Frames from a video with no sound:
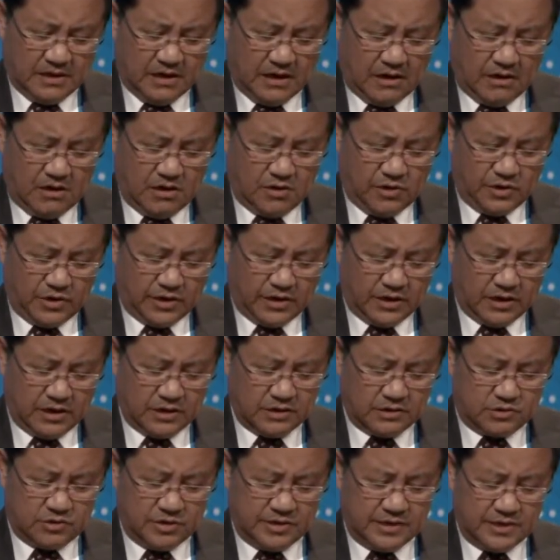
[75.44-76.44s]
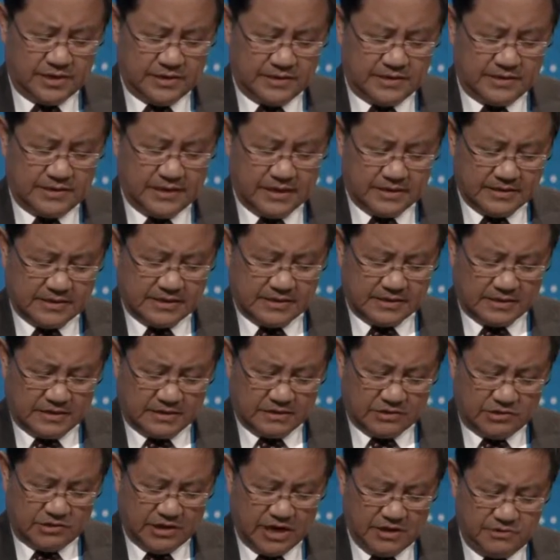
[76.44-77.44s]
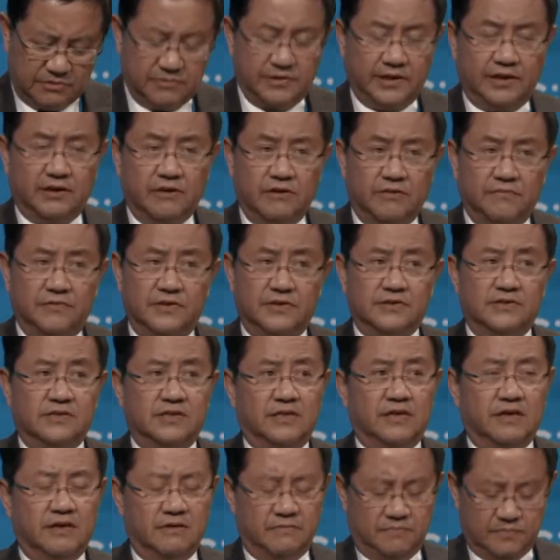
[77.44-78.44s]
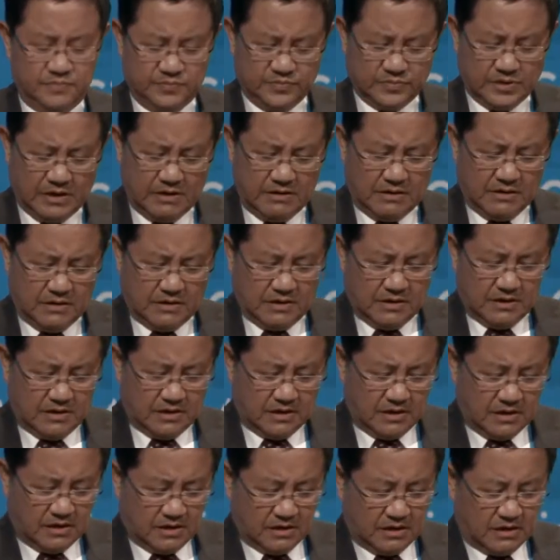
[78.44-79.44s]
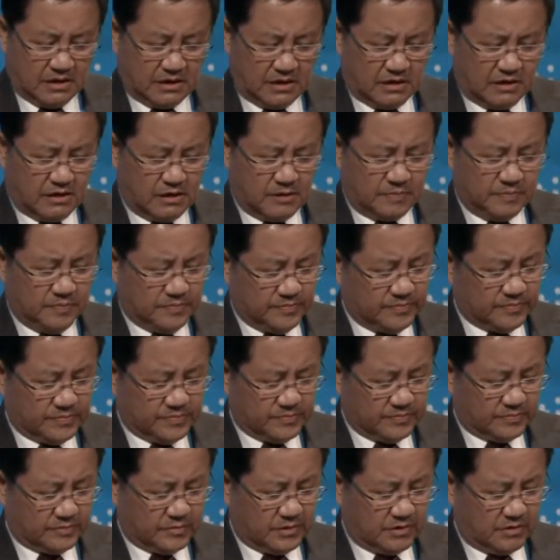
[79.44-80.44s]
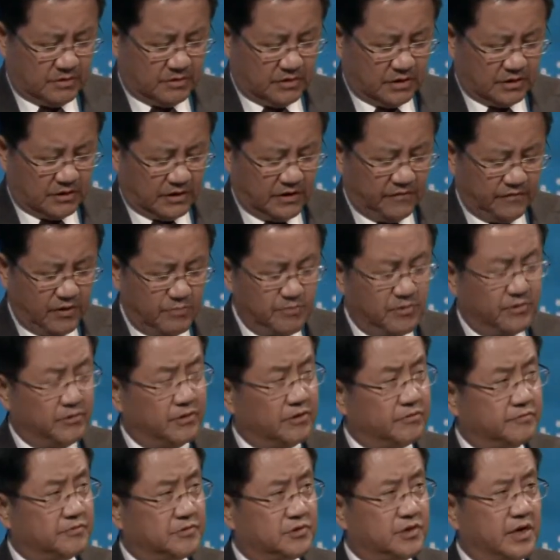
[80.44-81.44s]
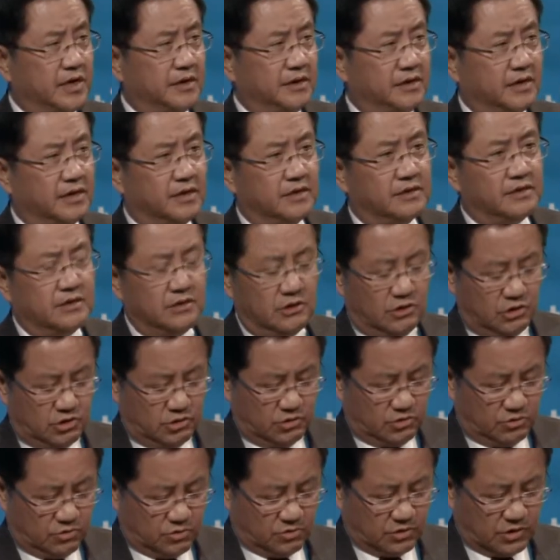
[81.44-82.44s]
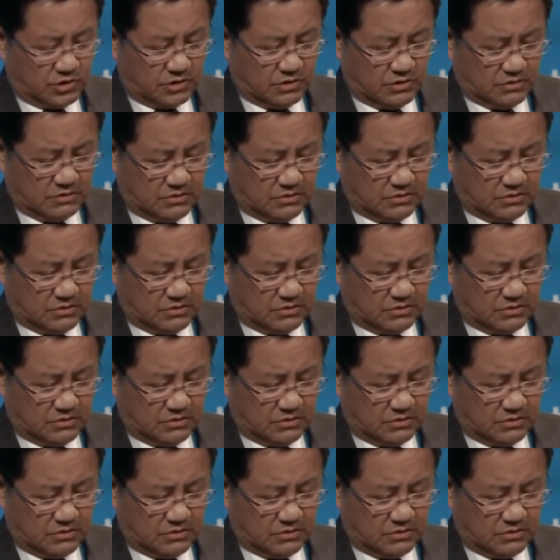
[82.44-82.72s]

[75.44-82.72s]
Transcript: On 26th January of this year, the government of China issued